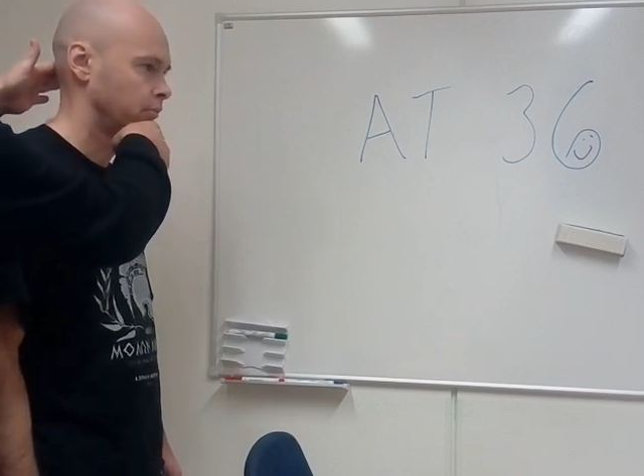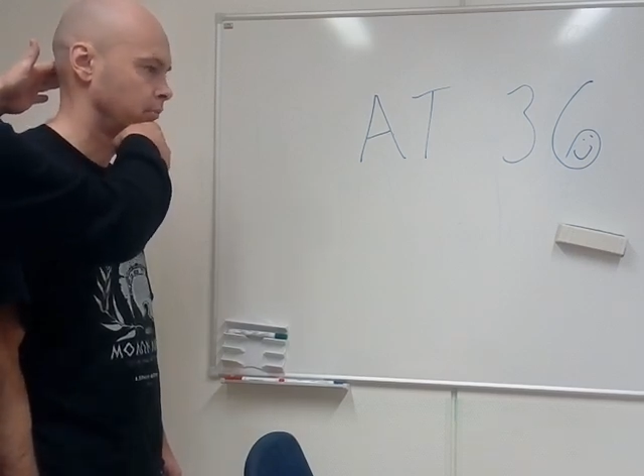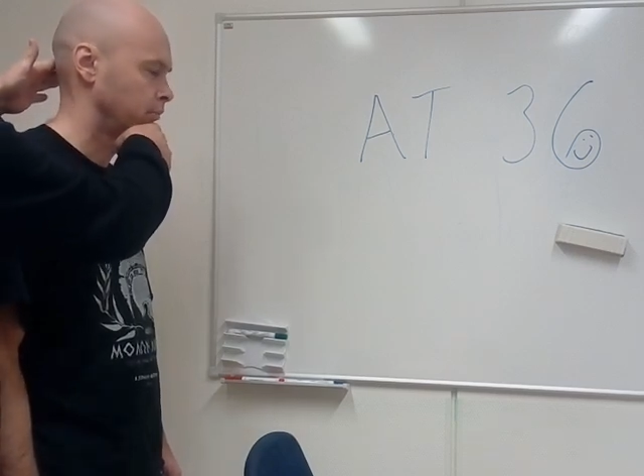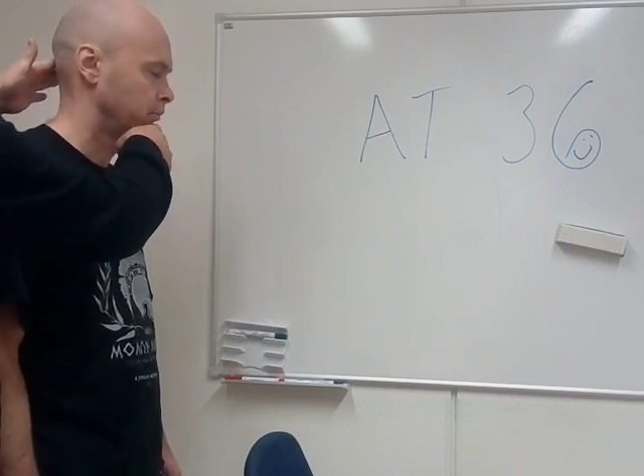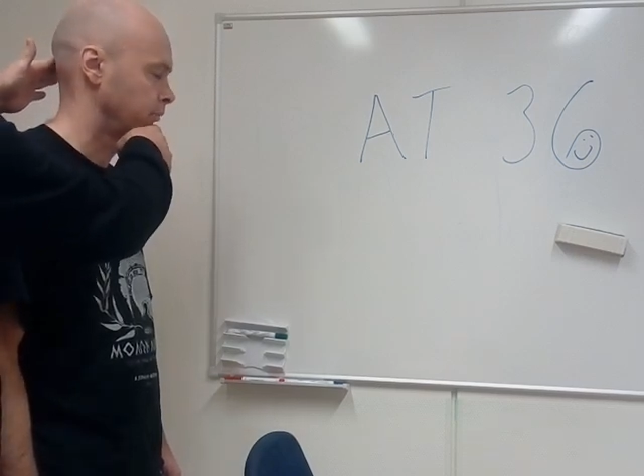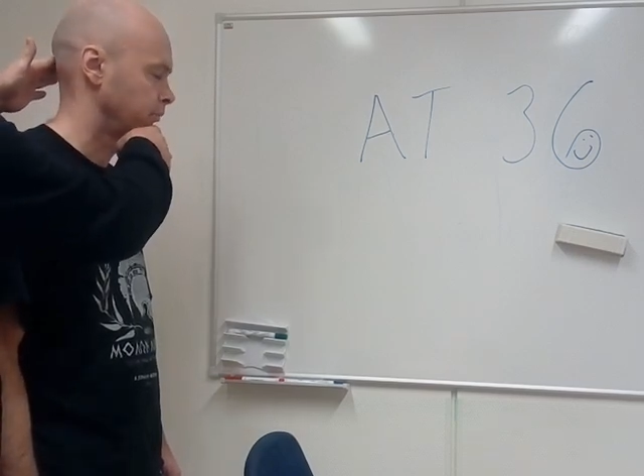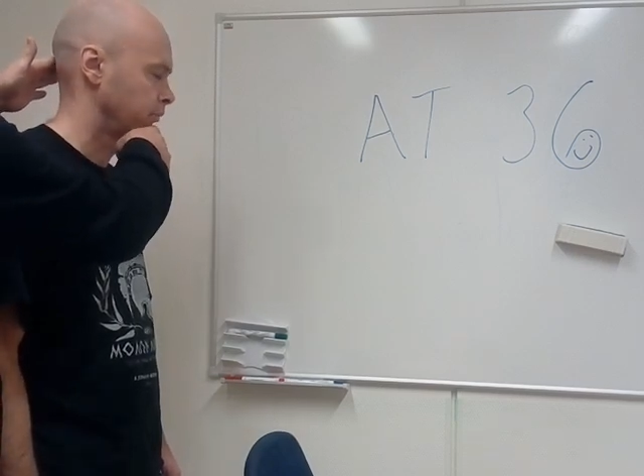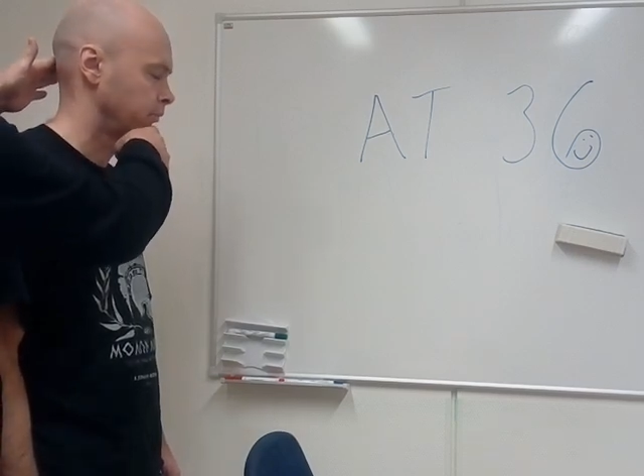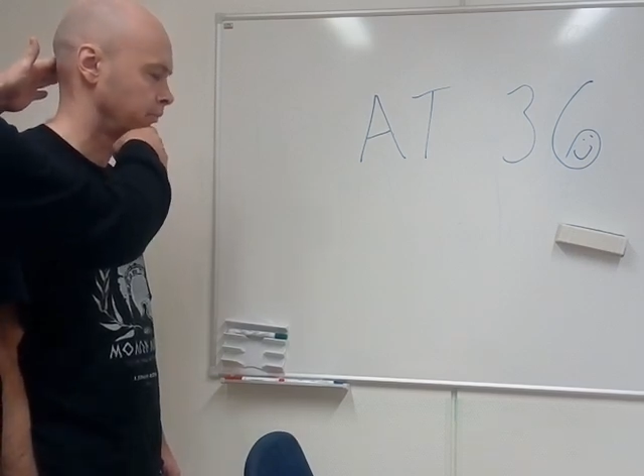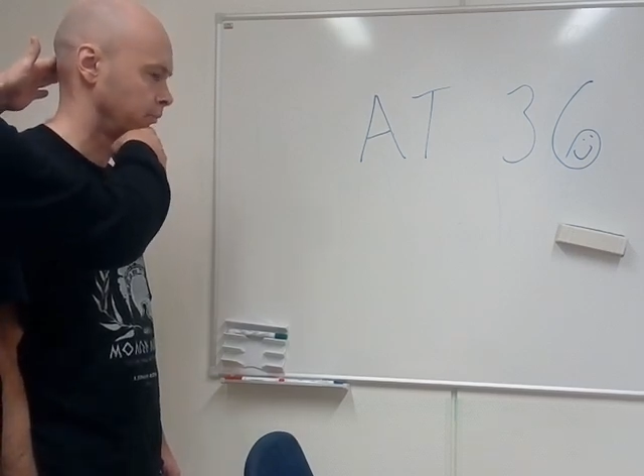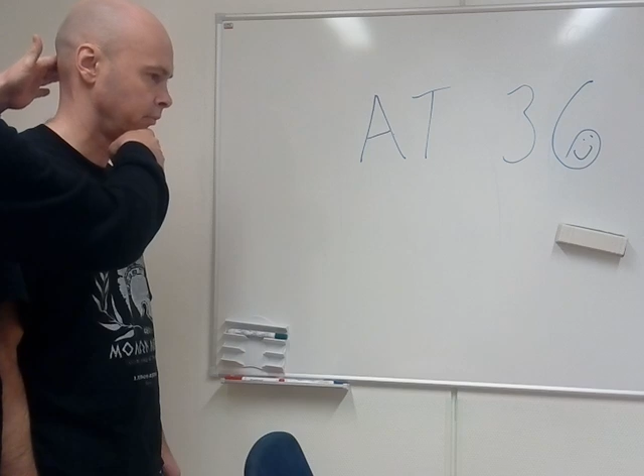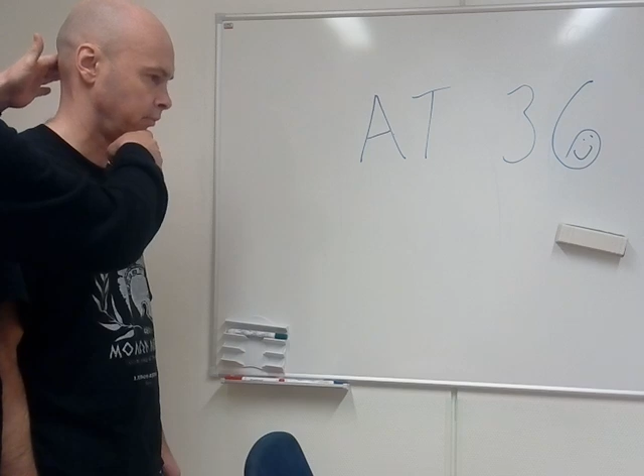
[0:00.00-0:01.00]
and he's
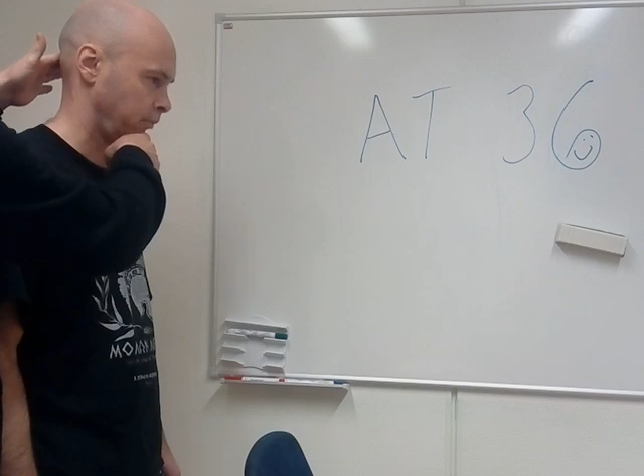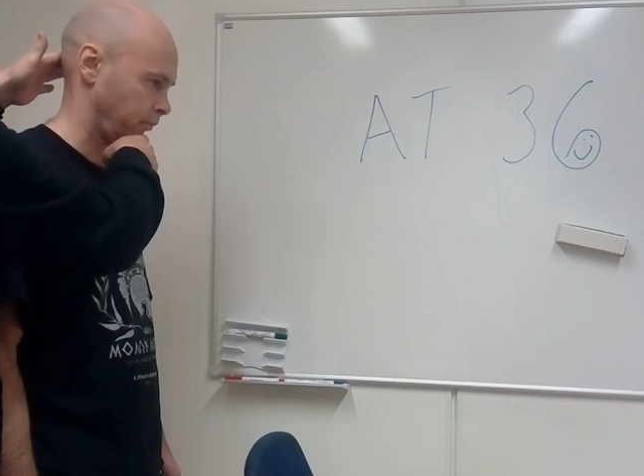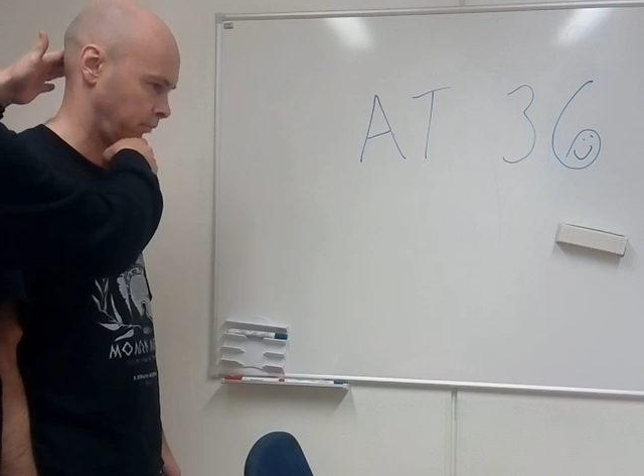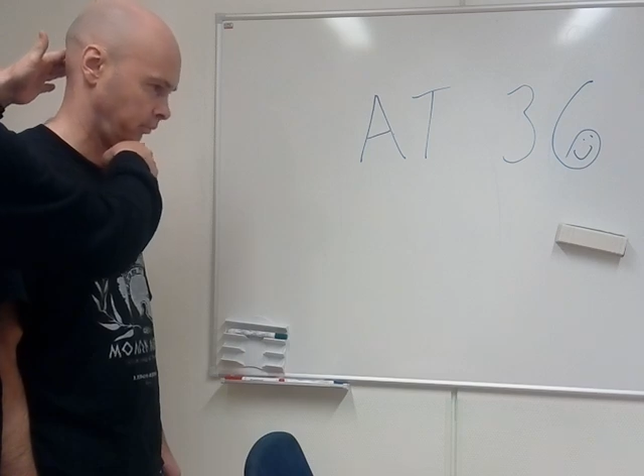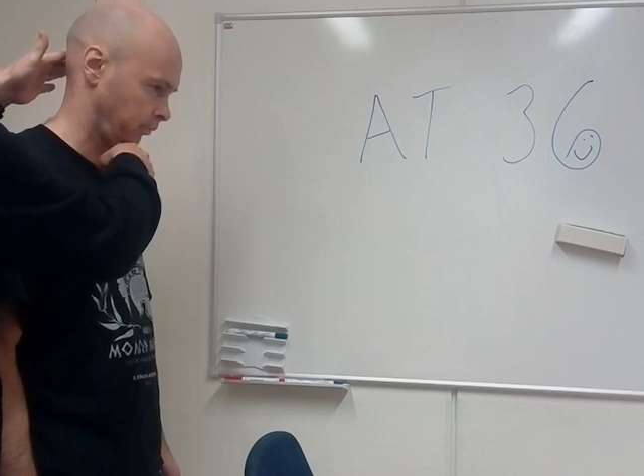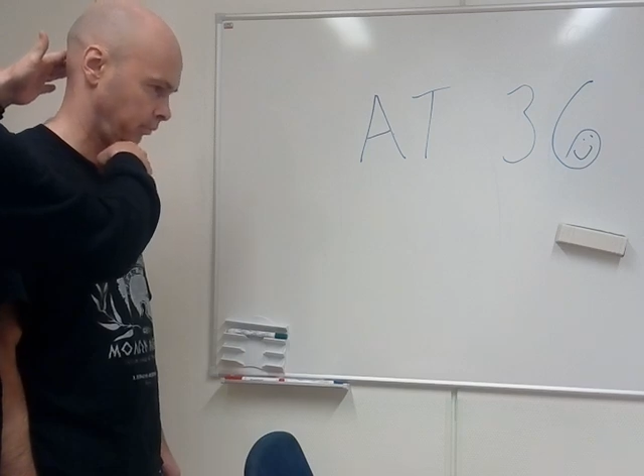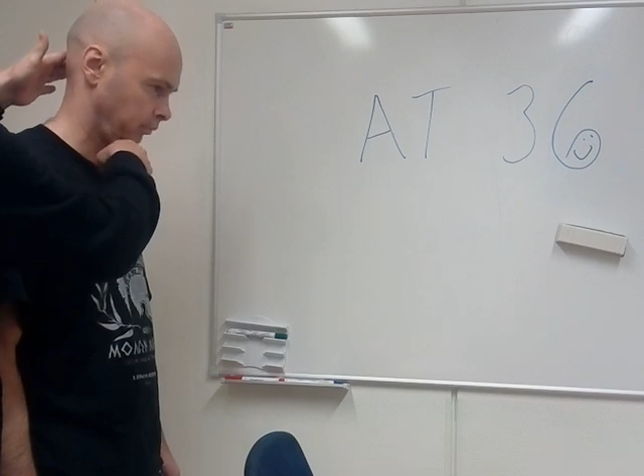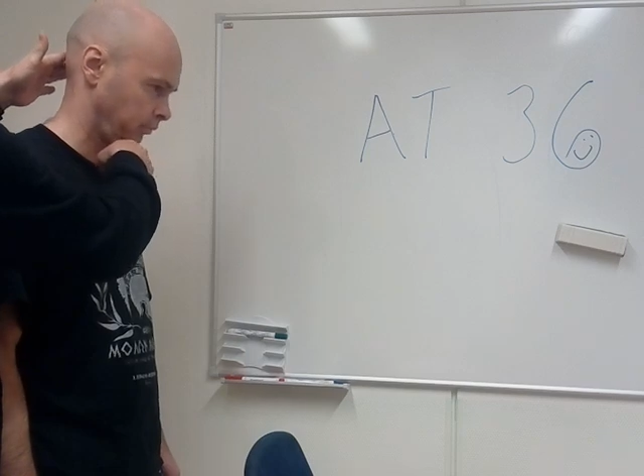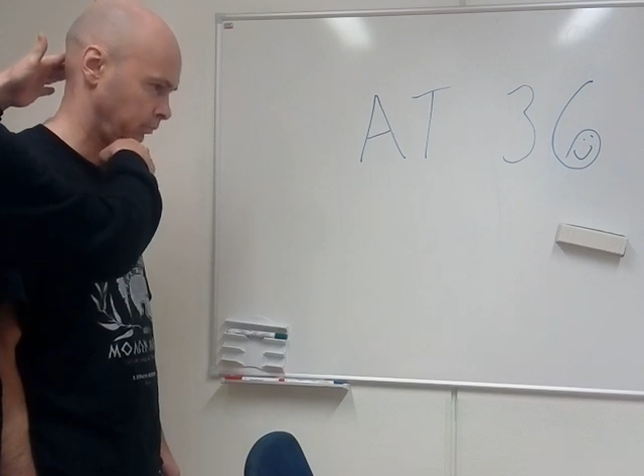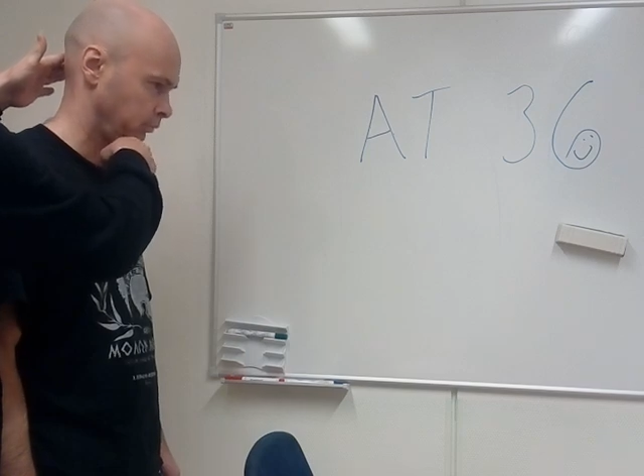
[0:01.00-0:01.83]
nicely balanced.